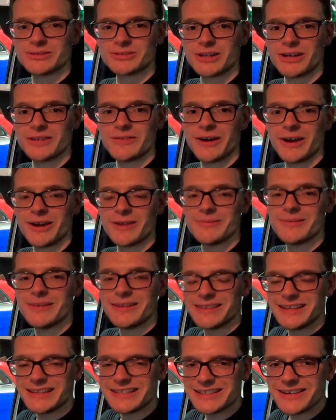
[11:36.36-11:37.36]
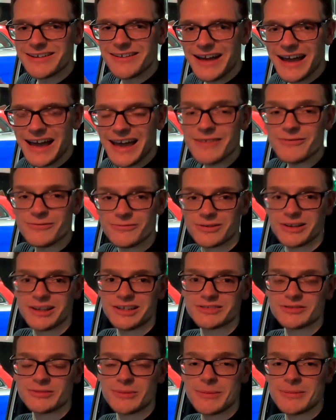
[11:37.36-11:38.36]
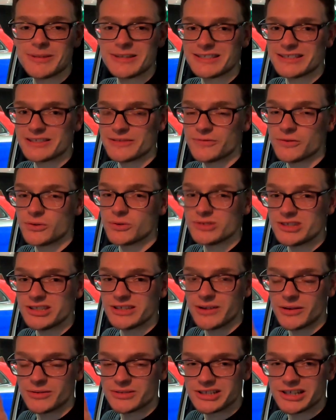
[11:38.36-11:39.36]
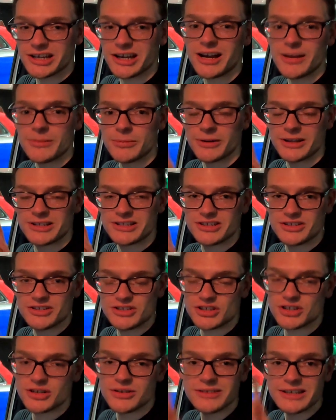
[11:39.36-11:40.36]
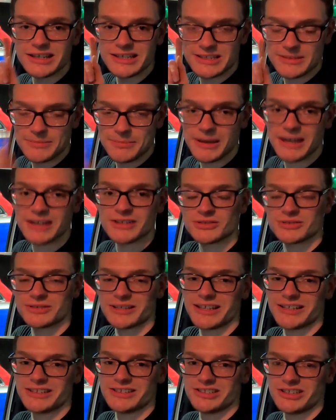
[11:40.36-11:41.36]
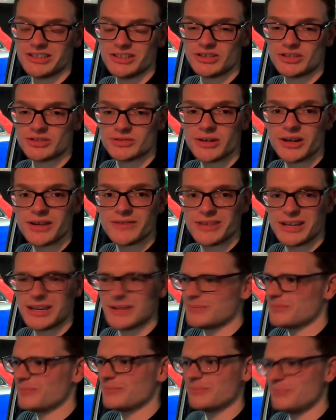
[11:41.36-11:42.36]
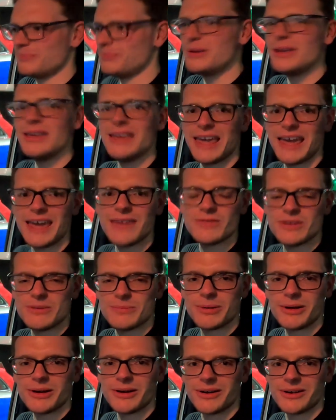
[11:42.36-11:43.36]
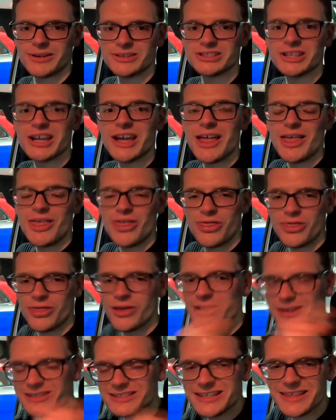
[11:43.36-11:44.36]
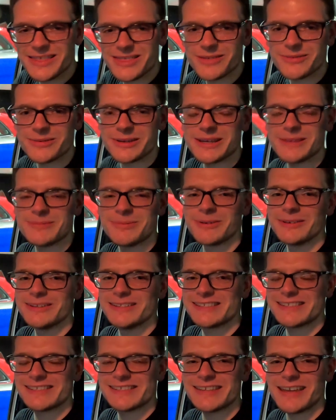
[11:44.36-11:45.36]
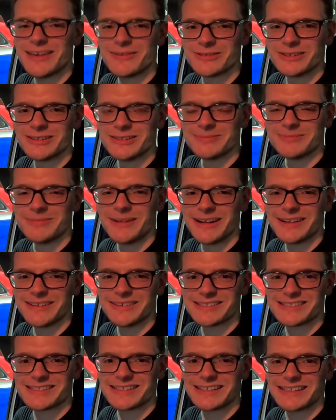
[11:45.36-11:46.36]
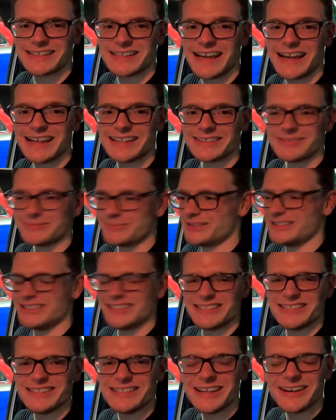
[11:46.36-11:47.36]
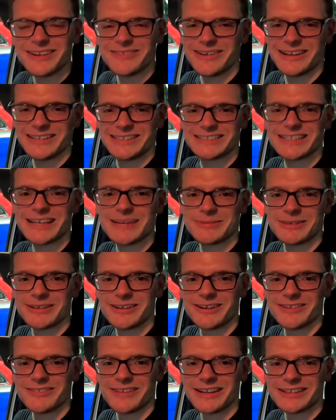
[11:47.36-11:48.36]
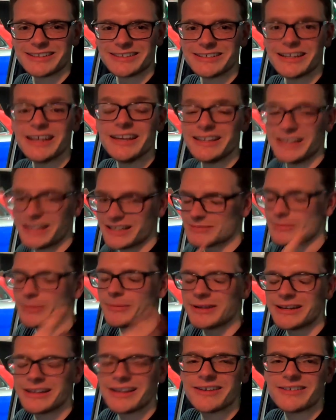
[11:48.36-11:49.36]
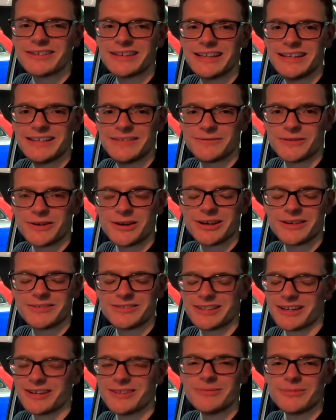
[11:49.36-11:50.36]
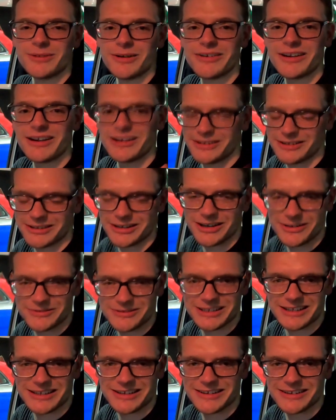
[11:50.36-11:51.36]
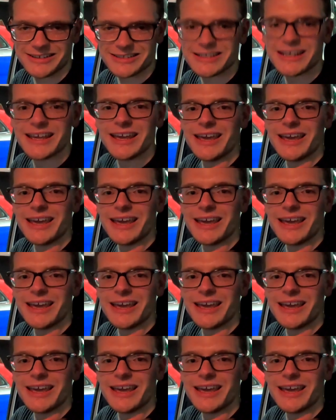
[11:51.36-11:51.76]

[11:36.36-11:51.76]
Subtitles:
drive home, this car averaged, remember this is a 40-year-old carburetted 2-litre petrol engine driving a big heavy barge, 33.7 miles to the gallon, which is no way shabby, I reckon. Yes, we're running it on E5, don't worry, I look after cars.